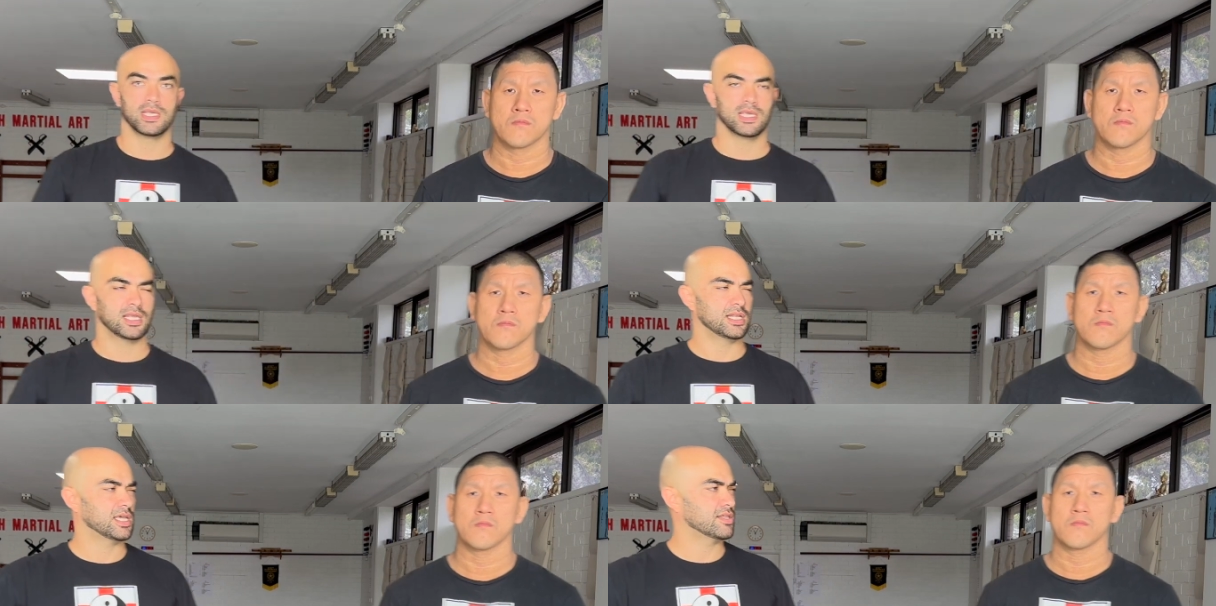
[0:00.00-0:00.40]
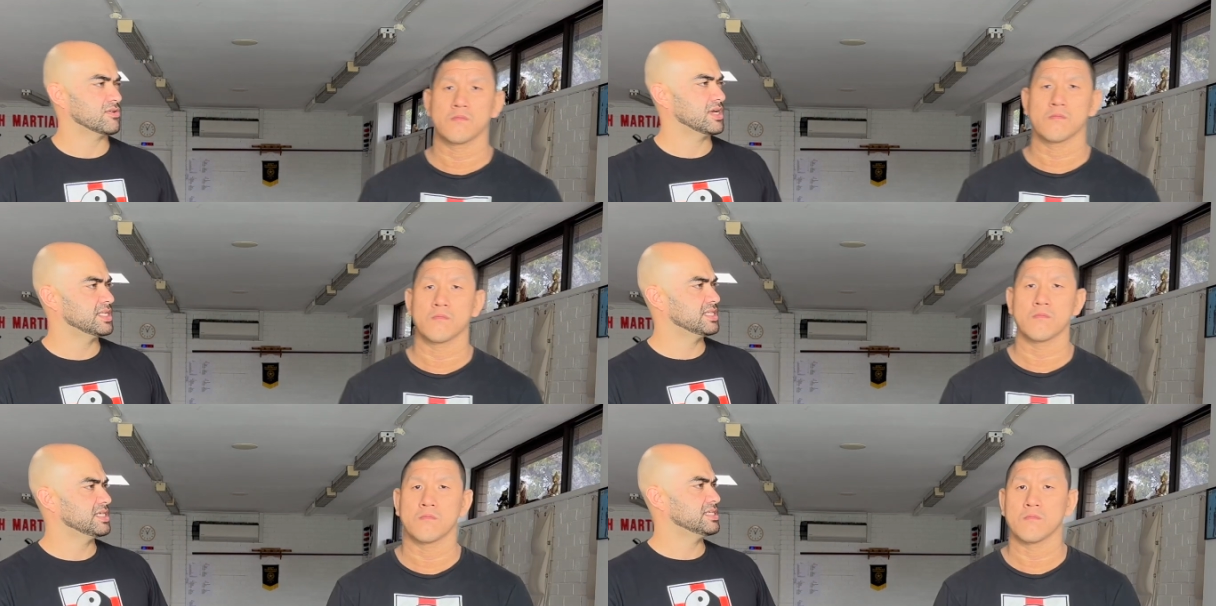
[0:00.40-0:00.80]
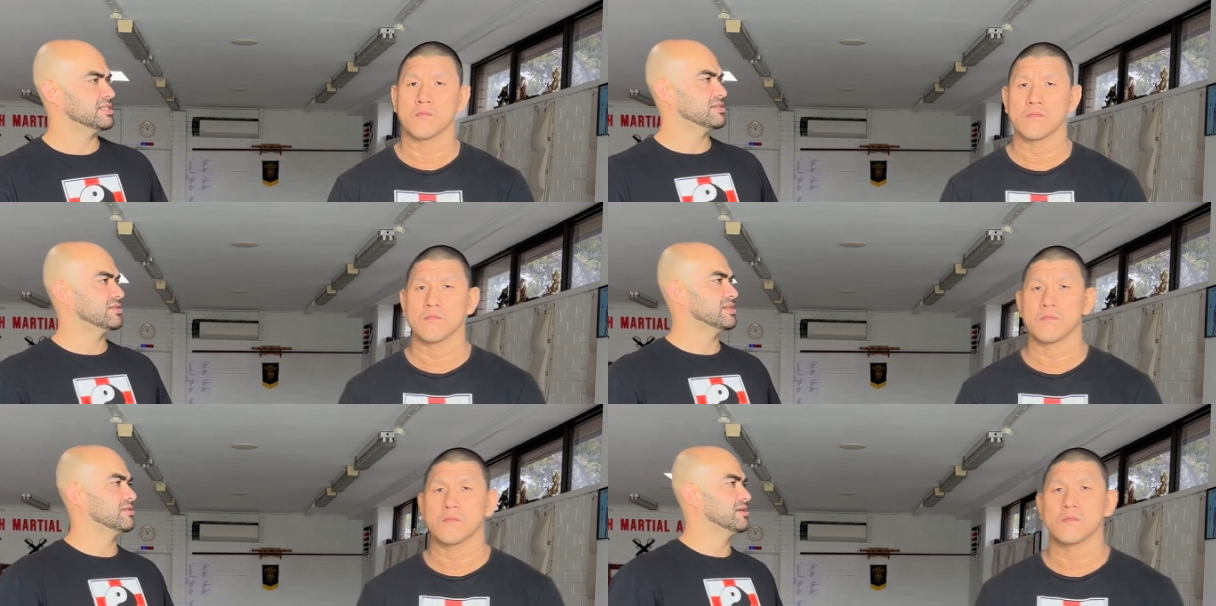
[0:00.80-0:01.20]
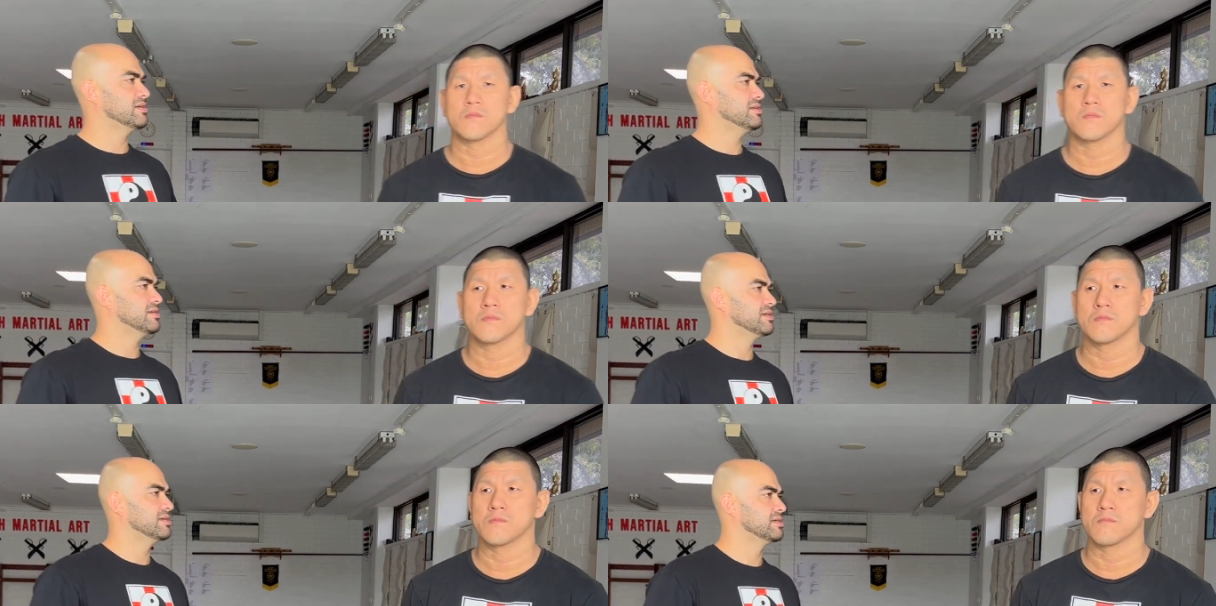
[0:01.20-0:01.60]
Speaker 1: Any other ideas on their
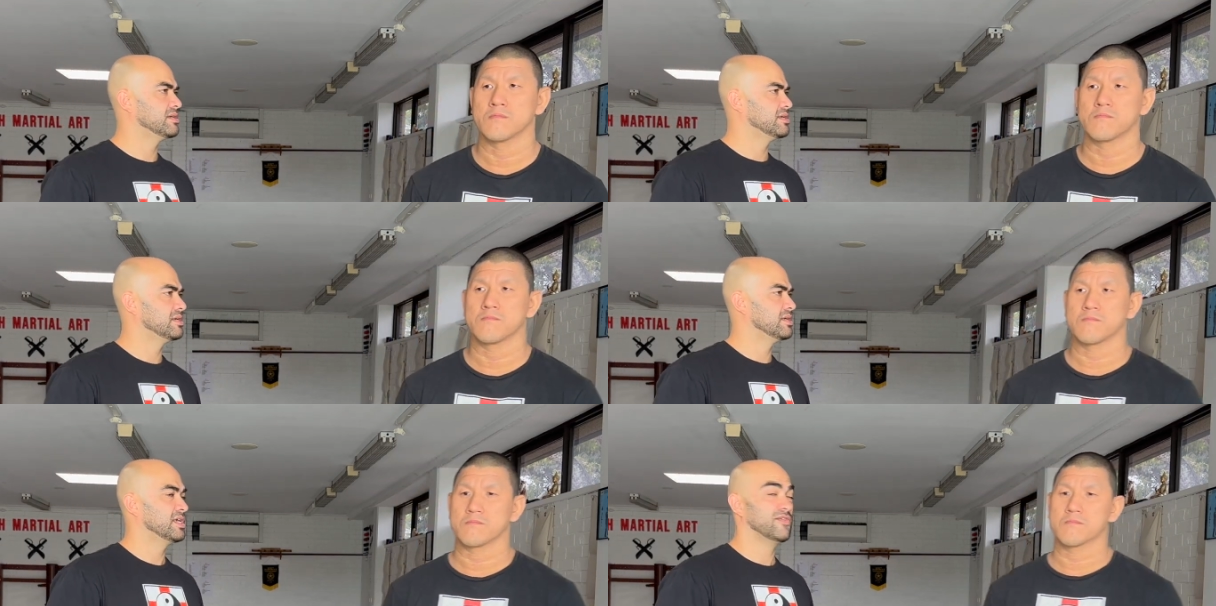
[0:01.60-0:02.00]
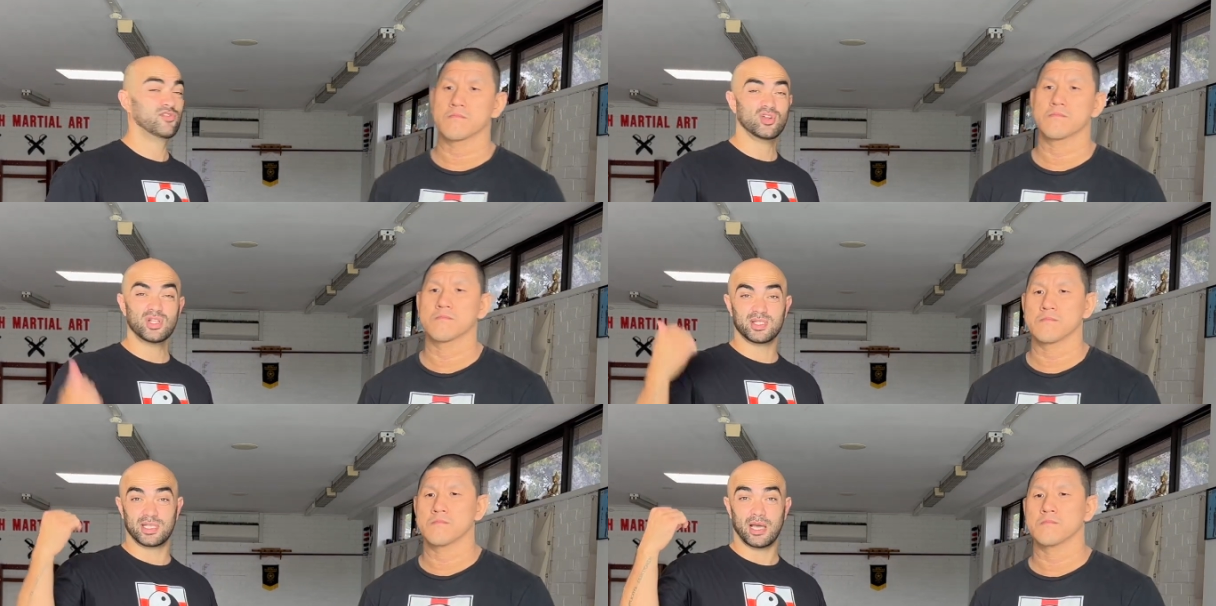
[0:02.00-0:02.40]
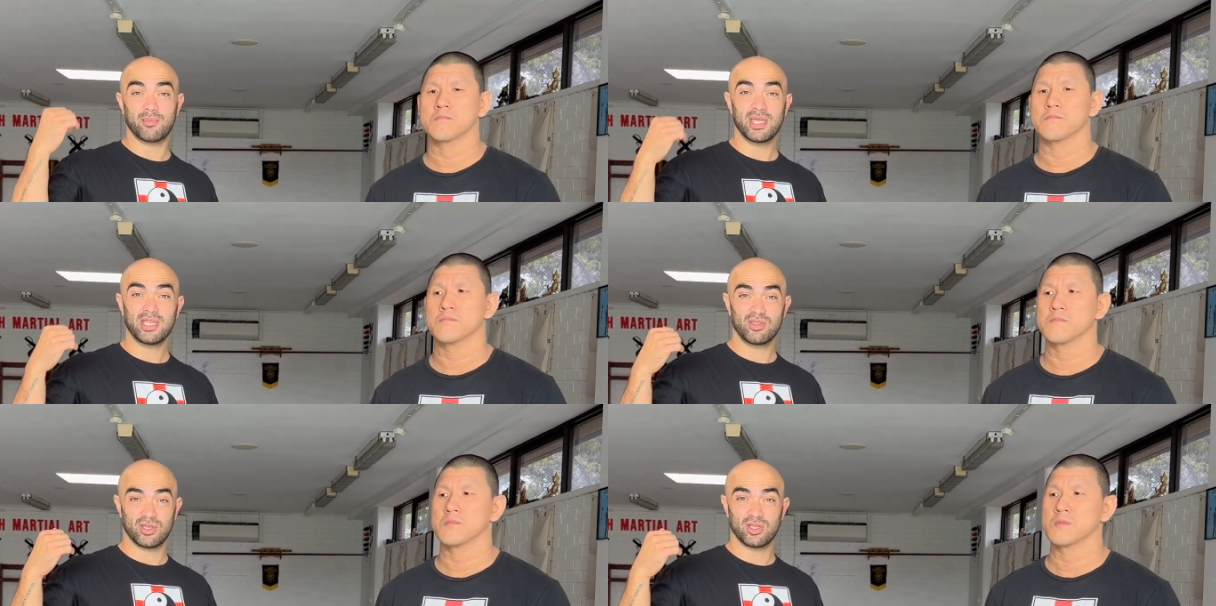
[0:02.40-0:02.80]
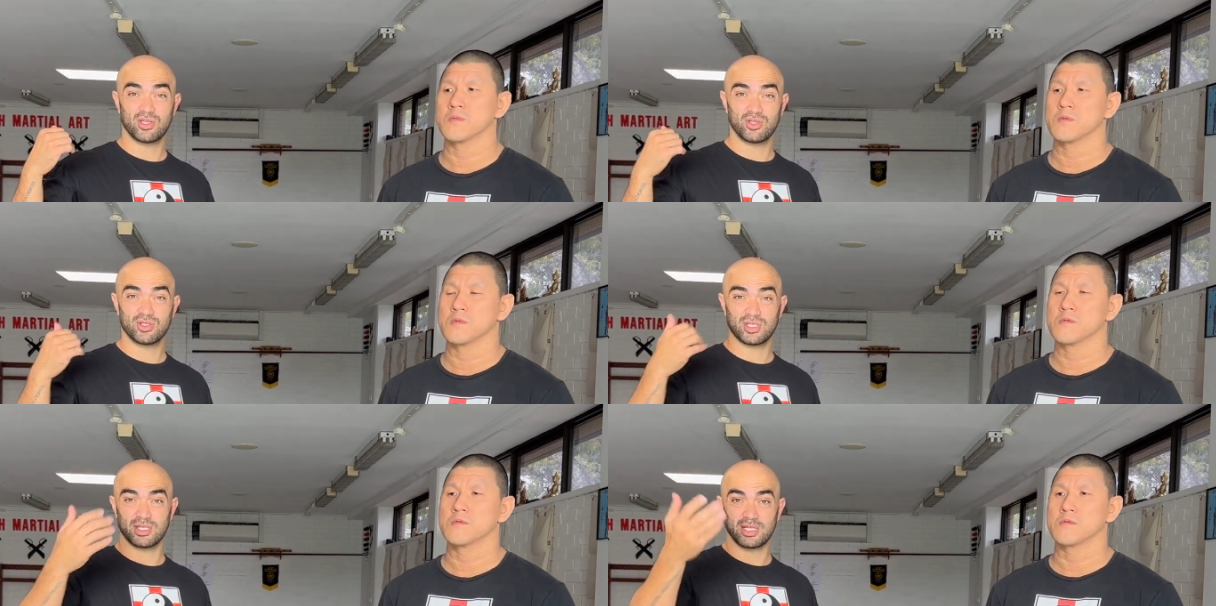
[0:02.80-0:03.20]
own? If you've got a dummy, you can
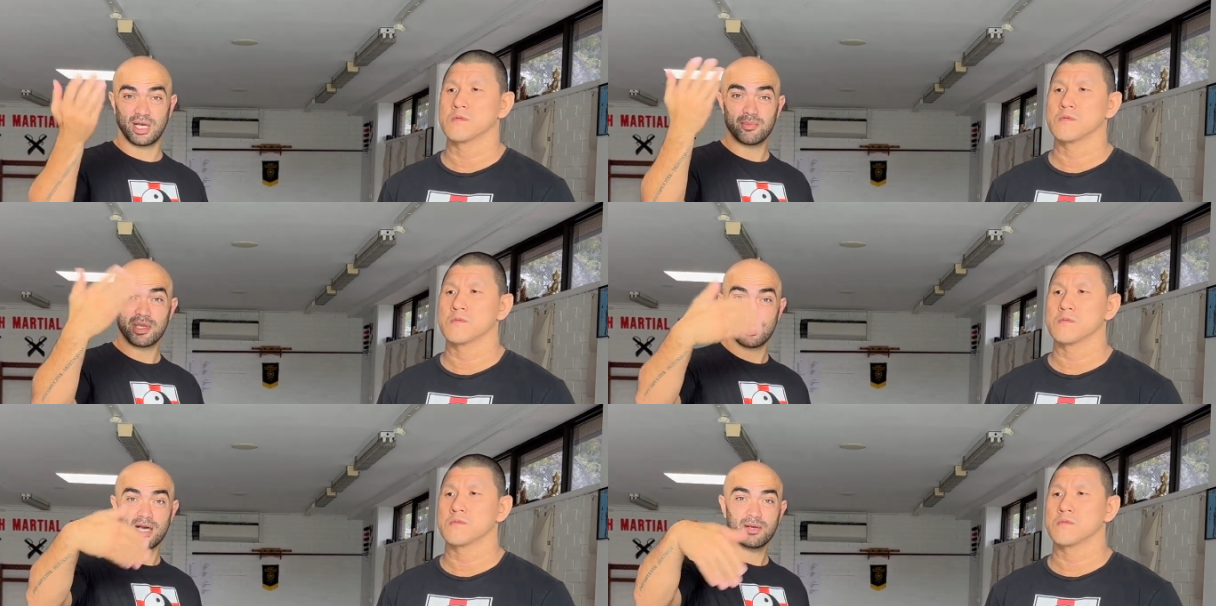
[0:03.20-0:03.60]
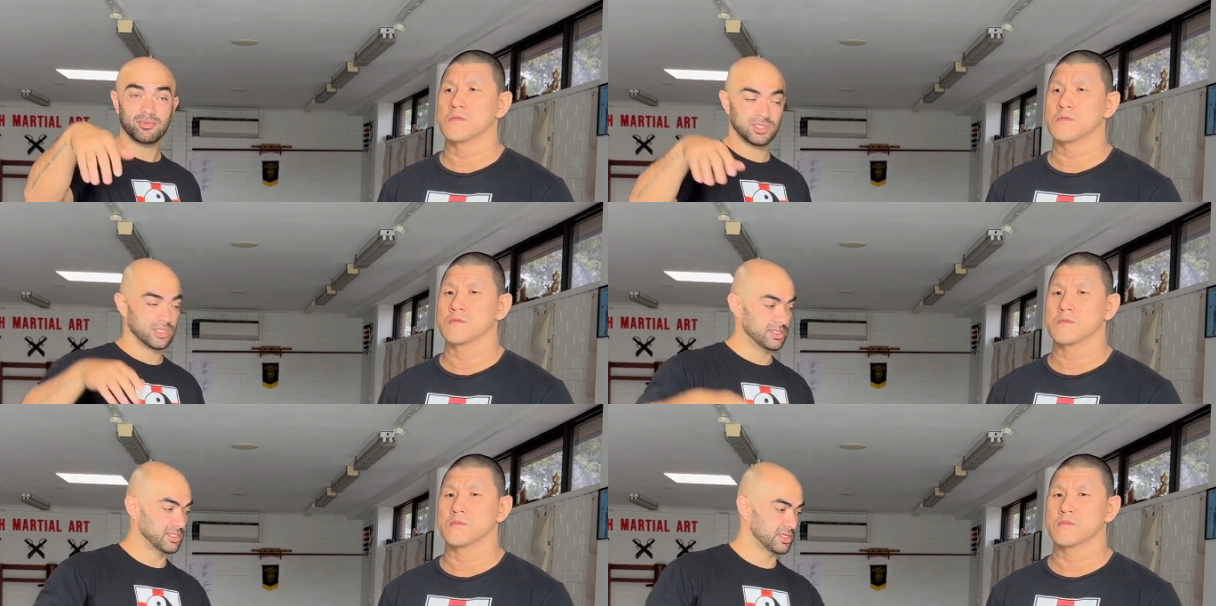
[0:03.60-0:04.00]
use the dummy arms.